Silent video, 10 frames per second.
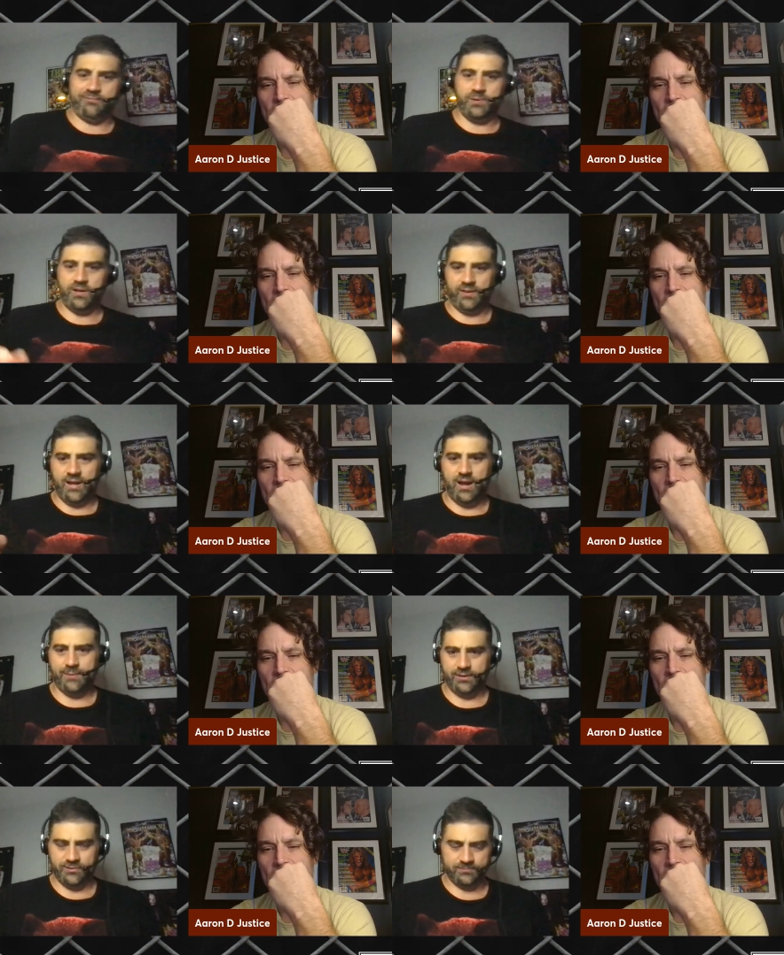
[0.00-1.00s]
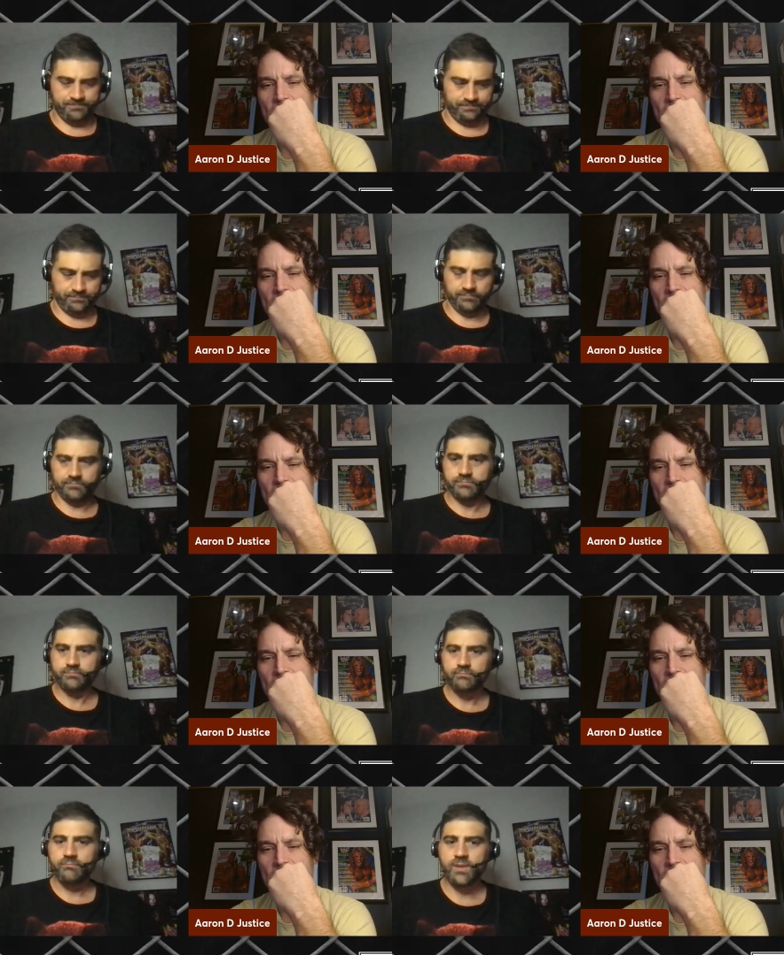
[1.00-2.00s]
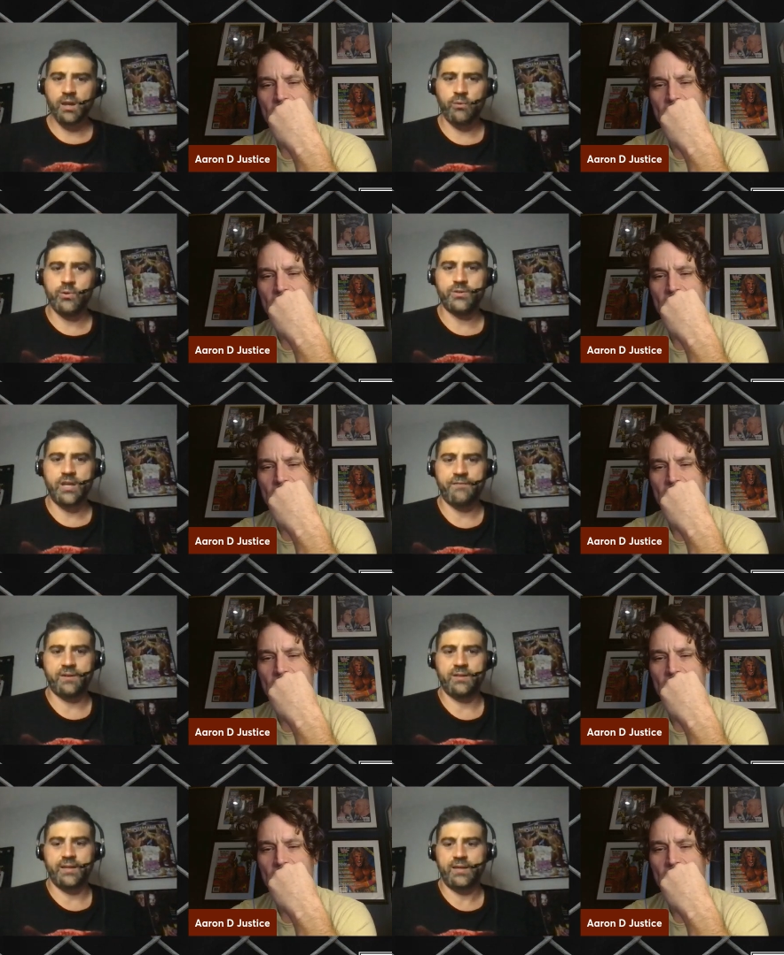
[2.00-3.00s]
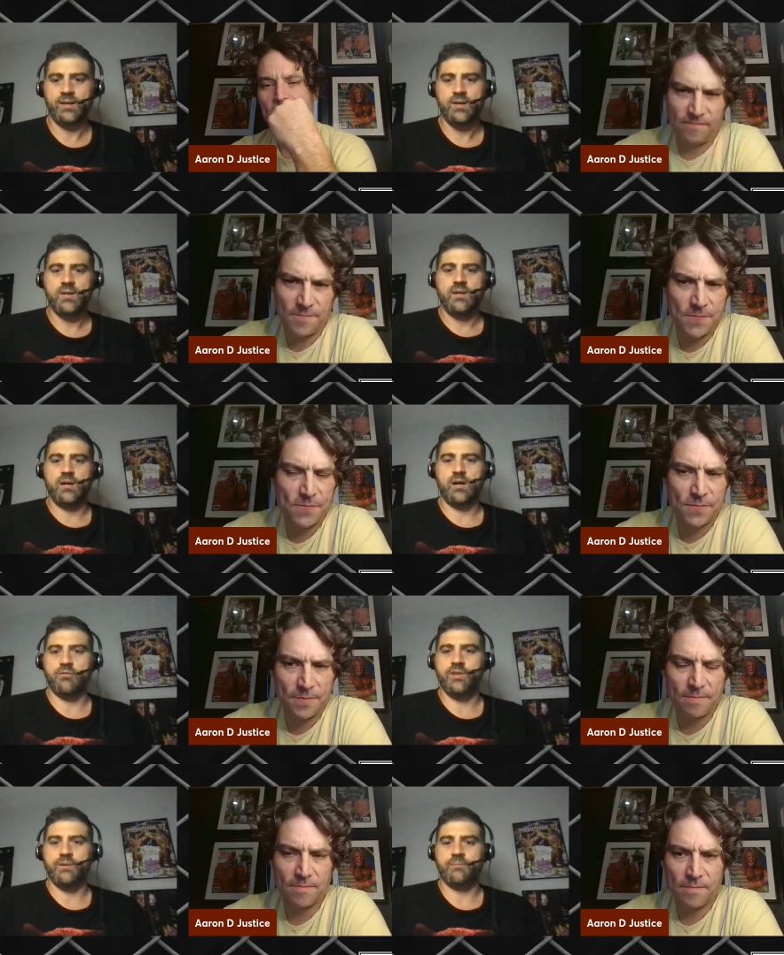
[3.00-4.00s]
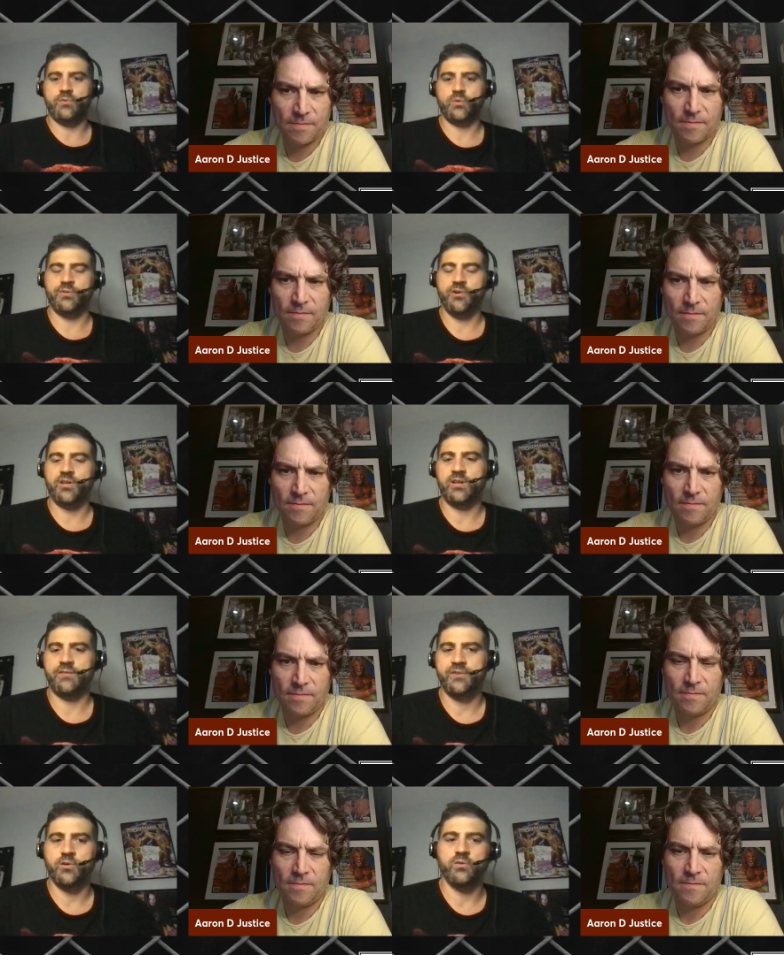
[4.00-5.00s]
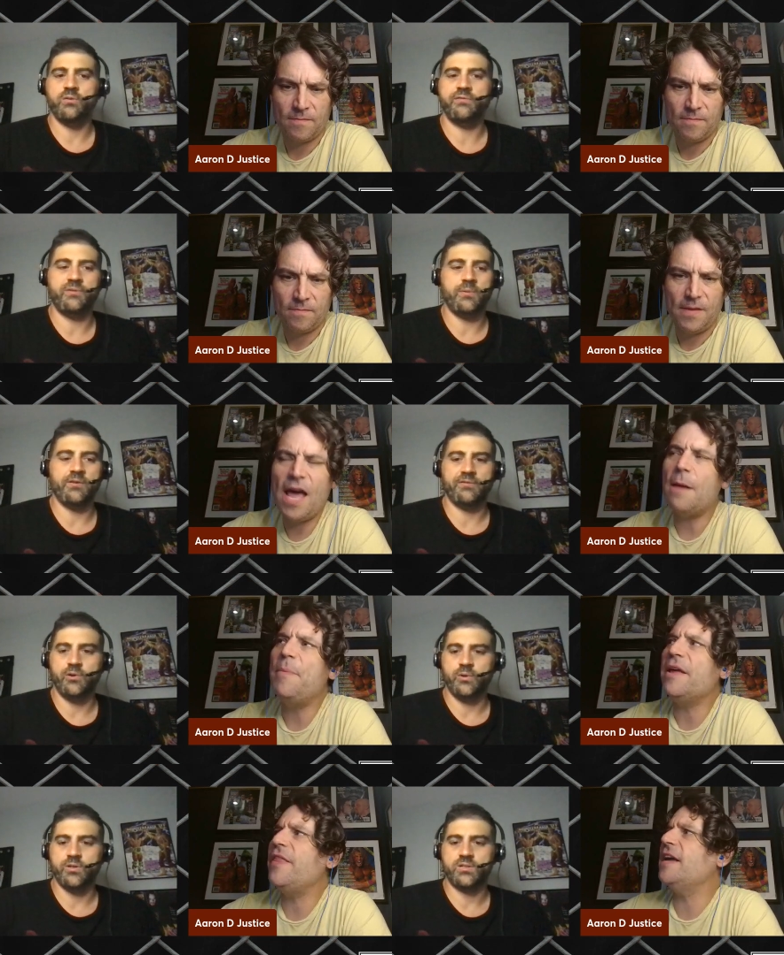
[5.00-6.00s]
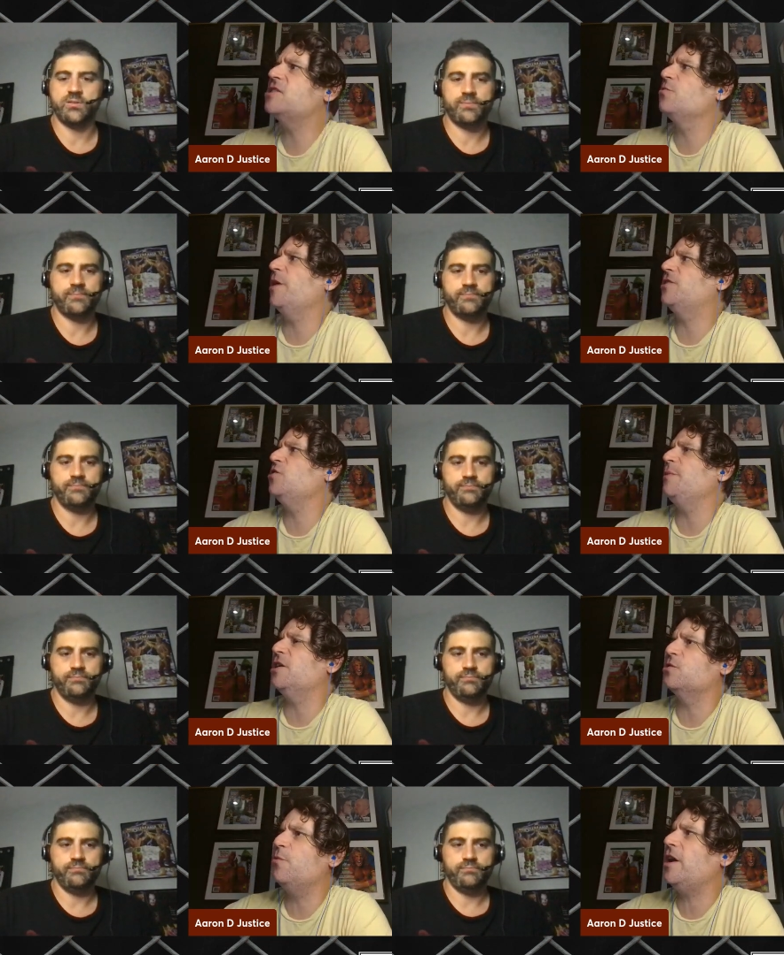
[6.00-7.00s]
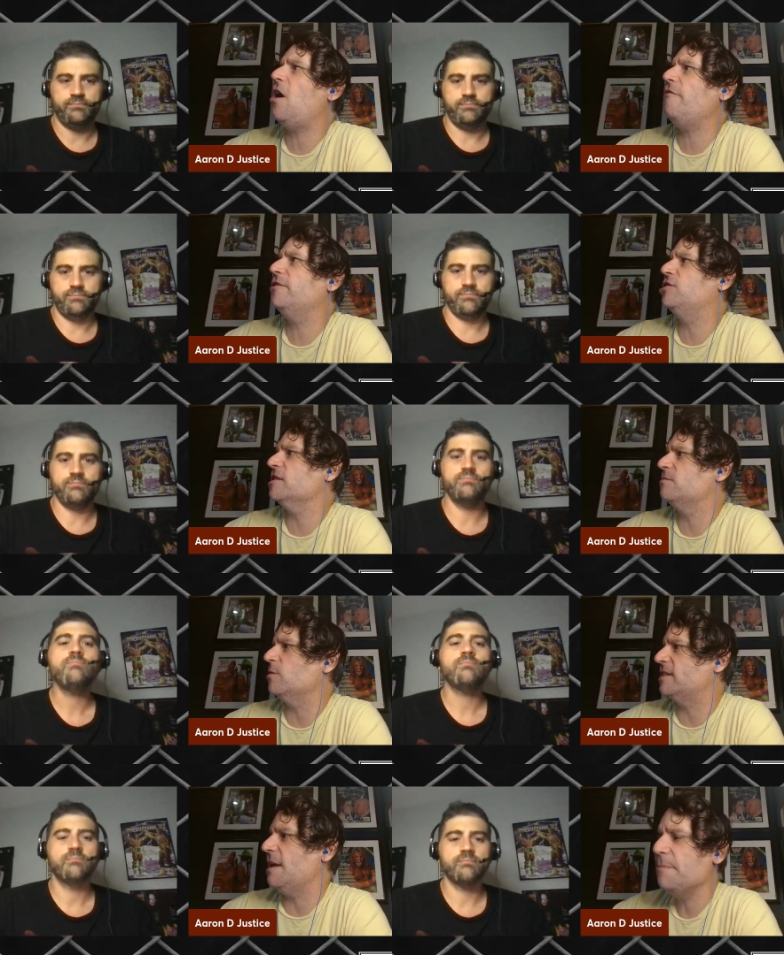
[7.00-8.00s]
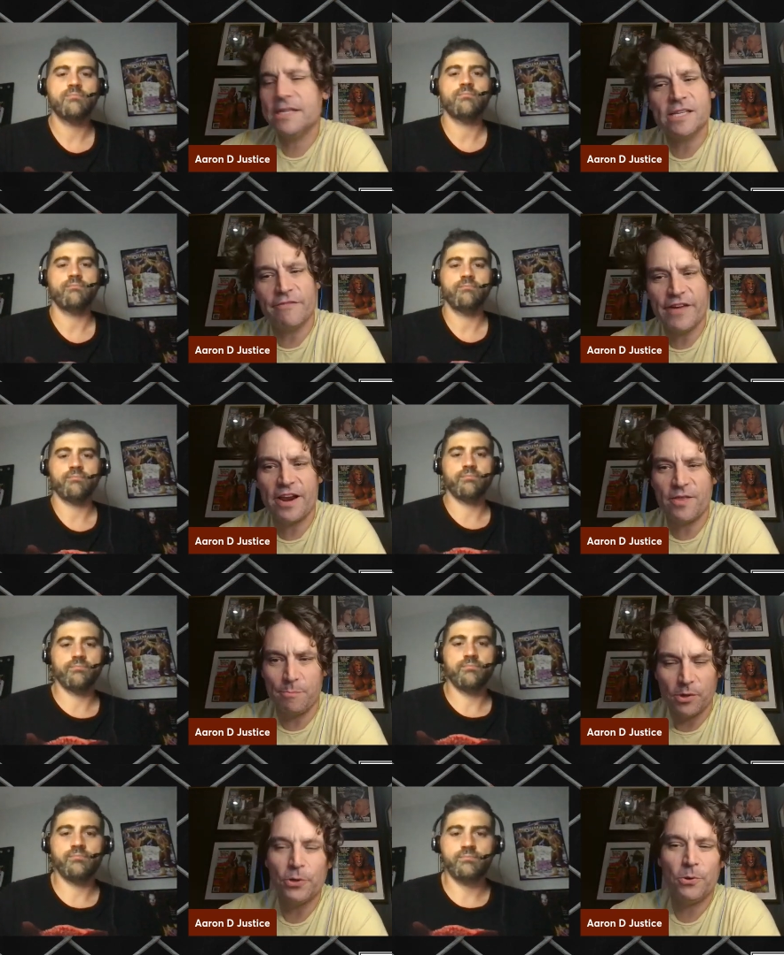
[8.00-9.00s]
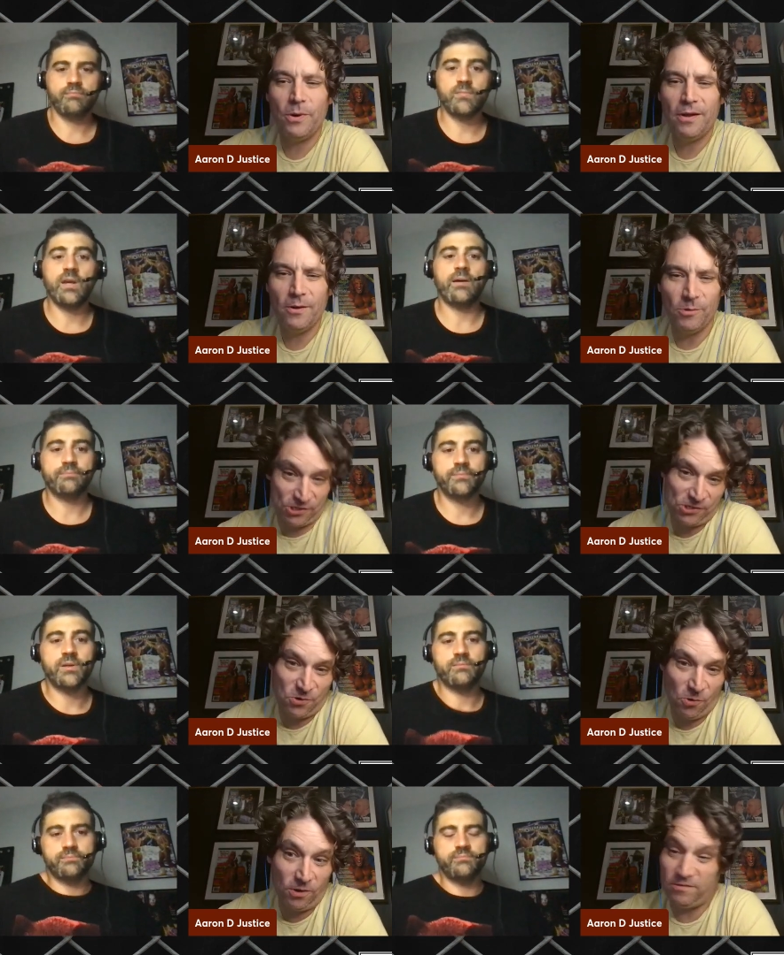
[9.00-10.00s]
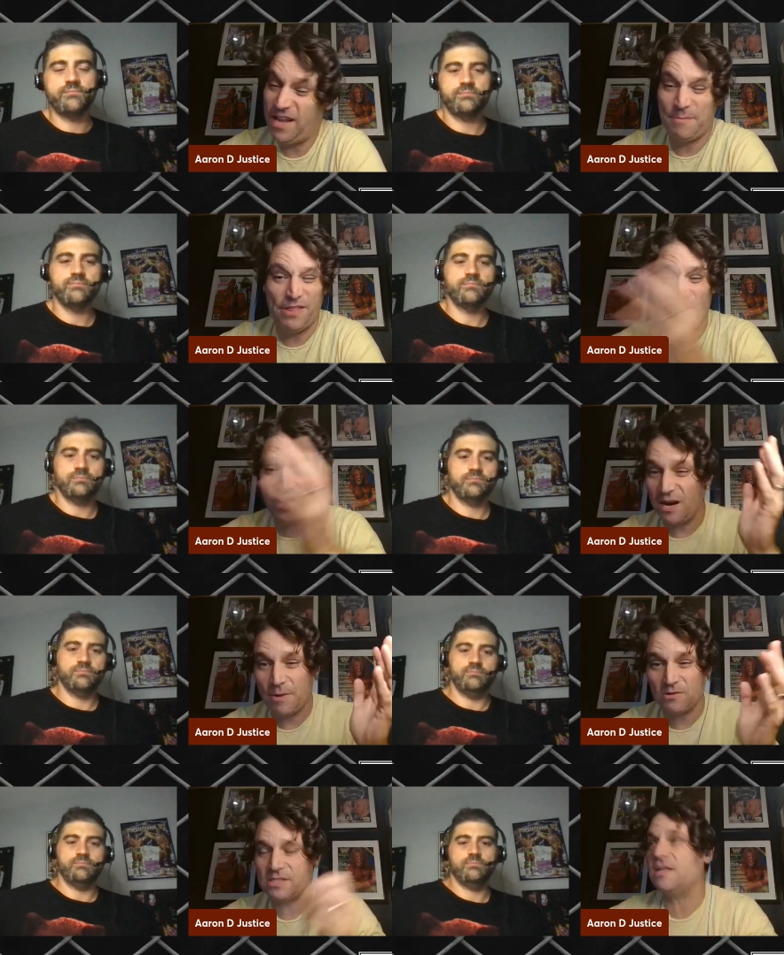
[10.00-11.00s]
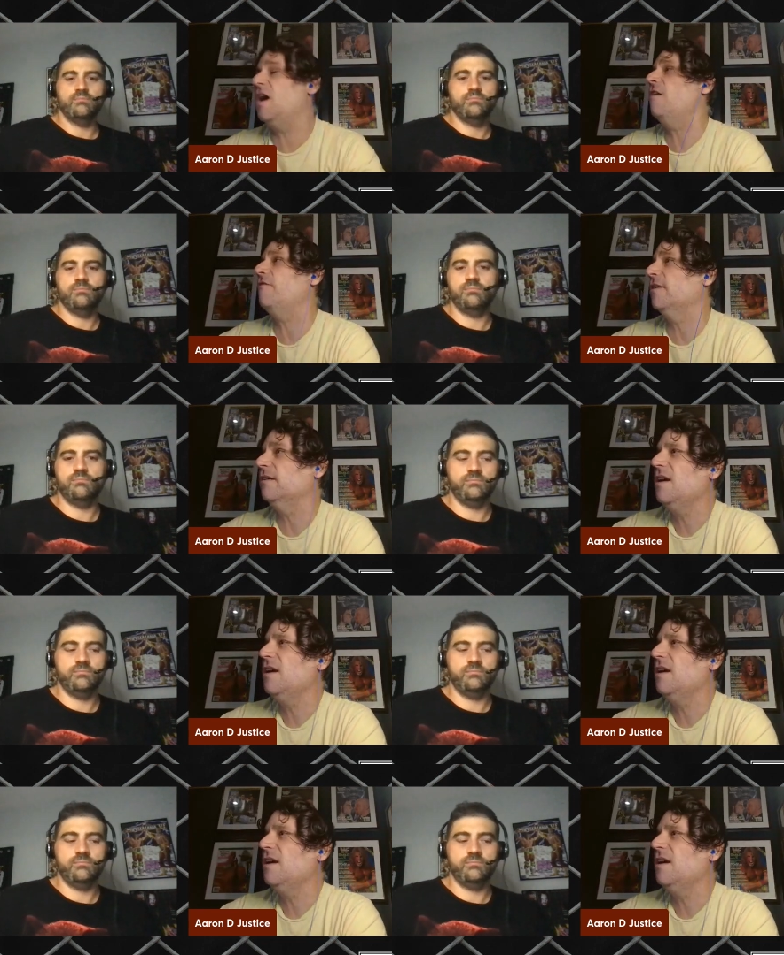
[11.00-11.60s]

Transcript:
Speaker 1: if, put it in the comments and we will definitely uh, read them. So we've already done a few from. Yeah, and a big videos.
Speaker 2: thanks to Rick too, because Rick often just will send me stuff out of the blue, yeah, which is cool. Yeah. Get me thinking about stuff, and